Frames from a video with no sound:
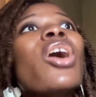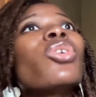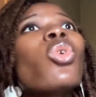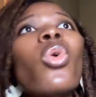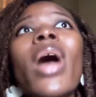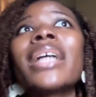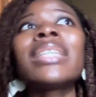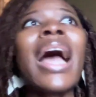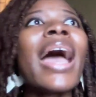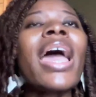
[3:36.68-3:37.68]
go as
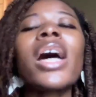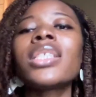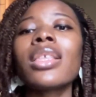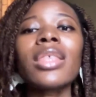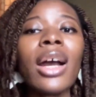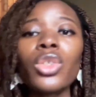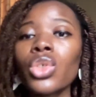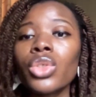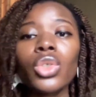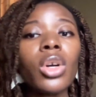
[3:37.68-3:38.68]
high as
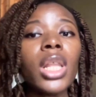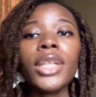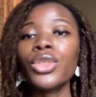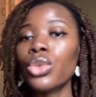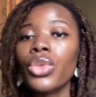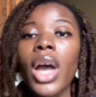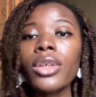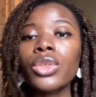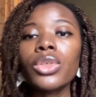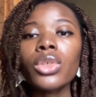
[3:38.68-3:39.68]
$1,000,
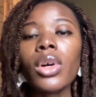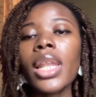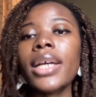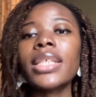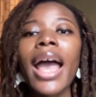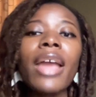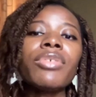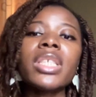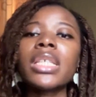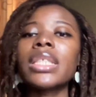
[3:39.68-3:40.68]
$2,000. I
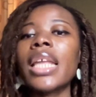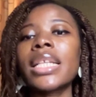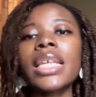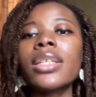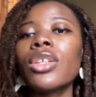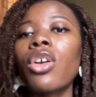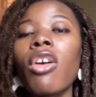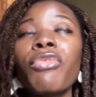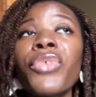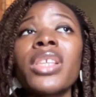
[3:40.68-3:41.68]
recently attended a
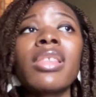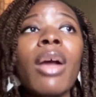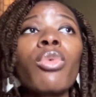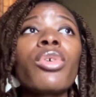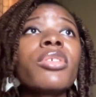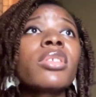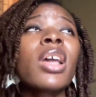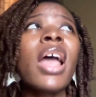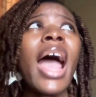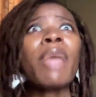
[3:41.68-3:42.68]
conference that
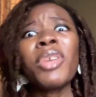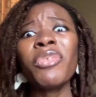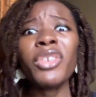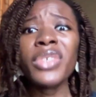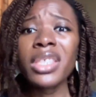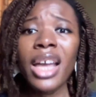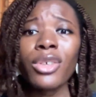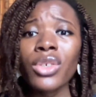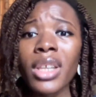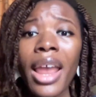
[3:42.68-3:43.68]
I paid
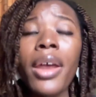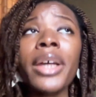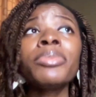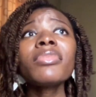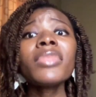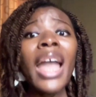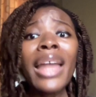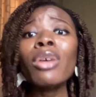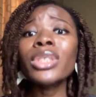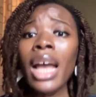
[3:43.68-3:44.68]
50,000 naira.
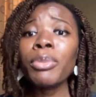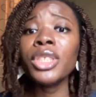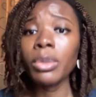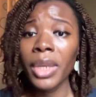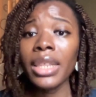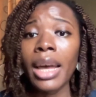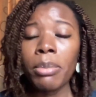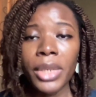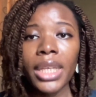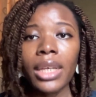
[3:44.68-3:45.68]
And I was happy to pay that
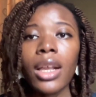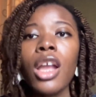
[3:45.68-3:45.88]
money.